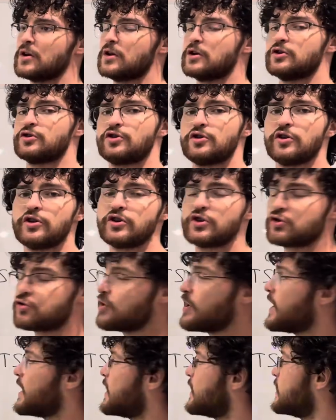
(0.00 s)
should I
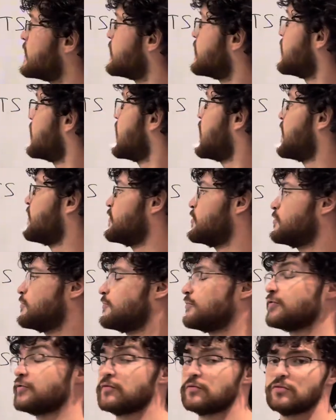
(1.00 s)
train
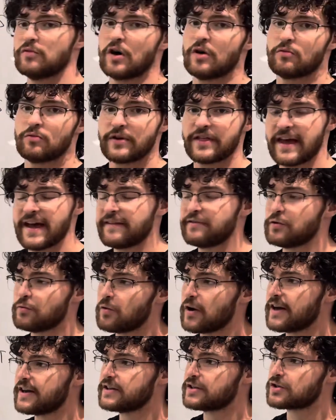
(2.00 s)
with heavy
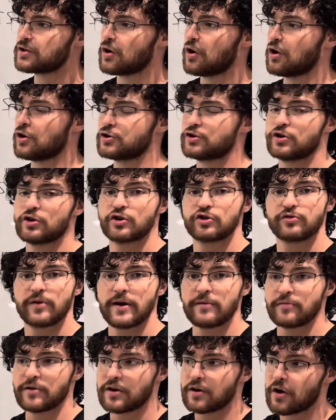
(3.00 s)
weights, or should I
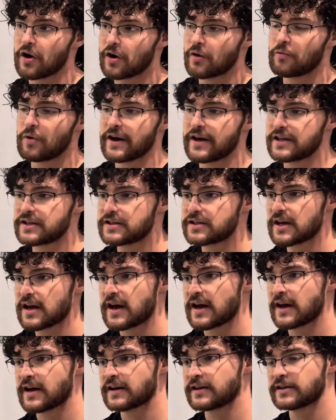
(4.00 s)
train with light weights
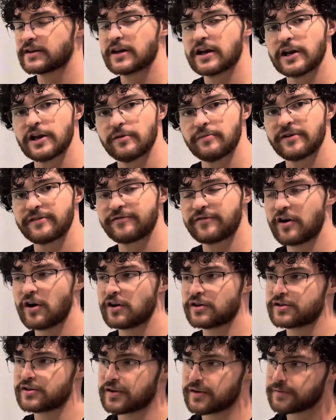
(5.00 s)
and a little bit
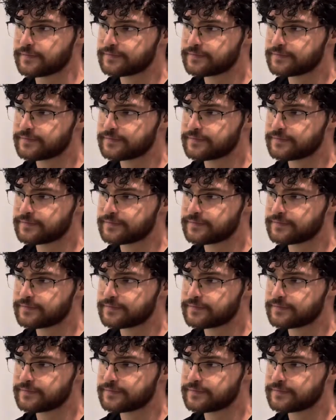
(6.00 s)
faster?